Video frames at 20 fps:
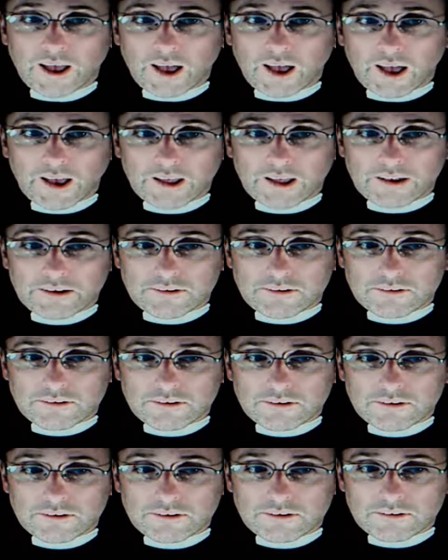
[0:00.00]
And
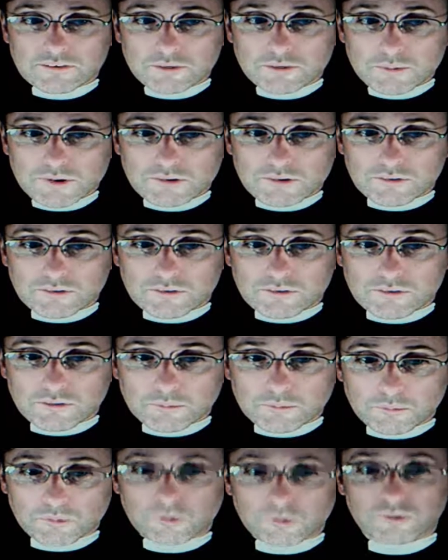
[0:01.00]
to me, the
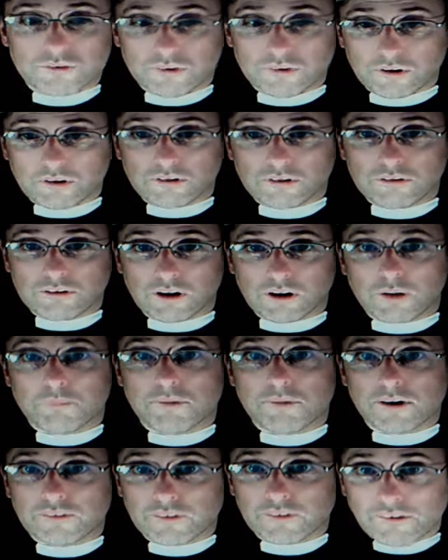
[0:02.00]
moss are
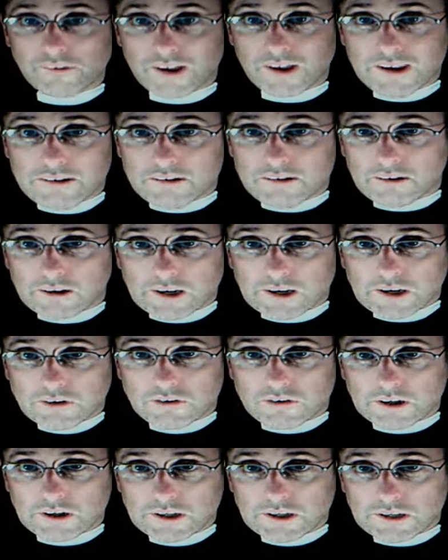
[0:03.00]
among the greater,
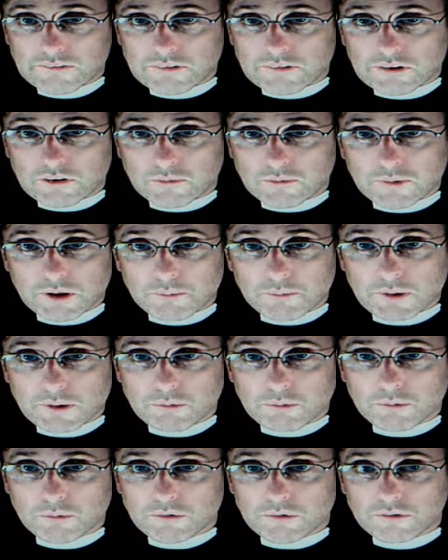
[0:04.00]
actually, even though many
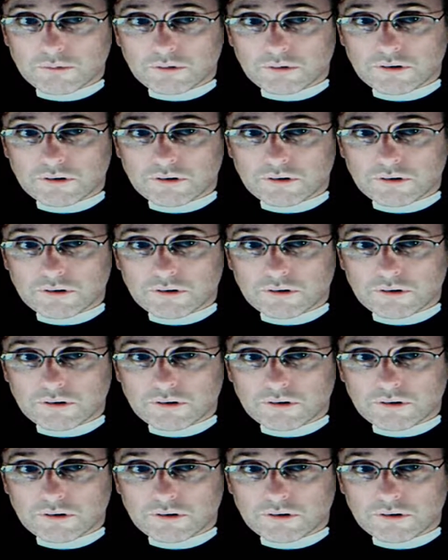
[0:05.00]
people would